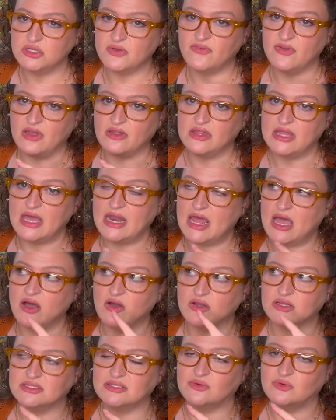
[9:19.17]
I found that
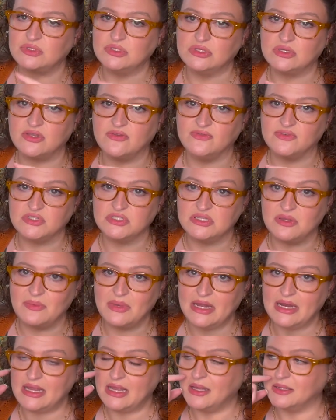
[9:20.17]
out because I was looking for
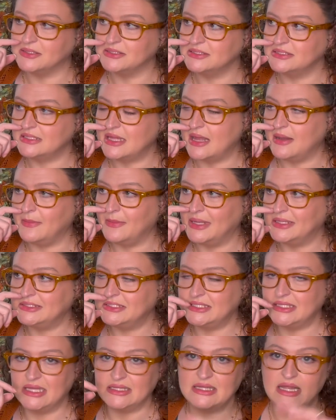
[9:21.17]
somebody else. They had
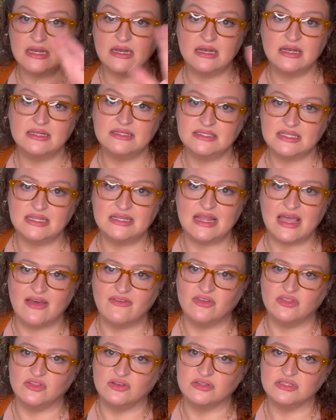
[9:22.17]
mentioned that they didn't, didn't have
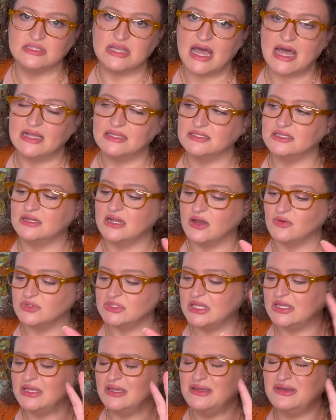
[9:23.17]
it in their size. And I was
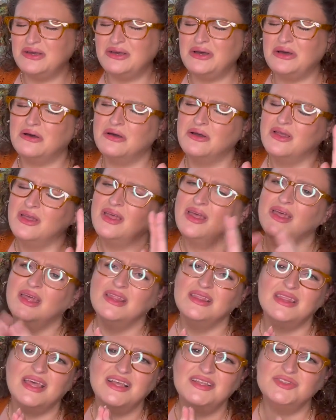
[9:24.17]
like, oh,
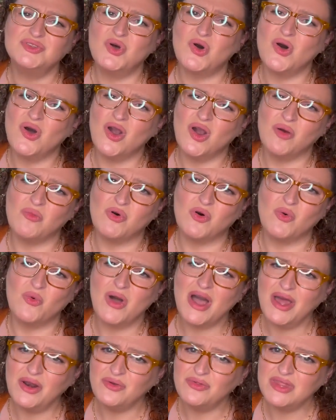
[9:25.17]
that's horrible.
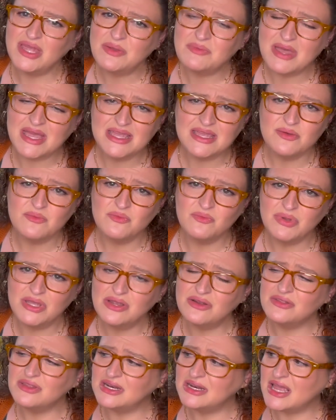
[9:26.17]
Why don't they make it
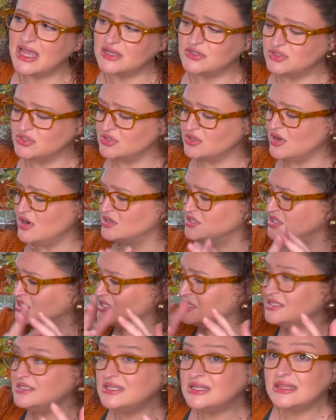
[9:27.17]
bigger than extra large?
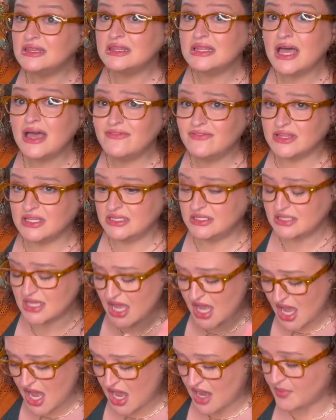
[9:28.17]
Because it's a lovely
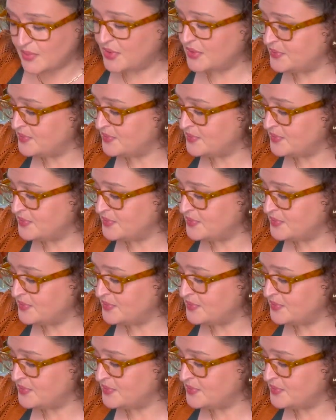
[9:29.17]
top.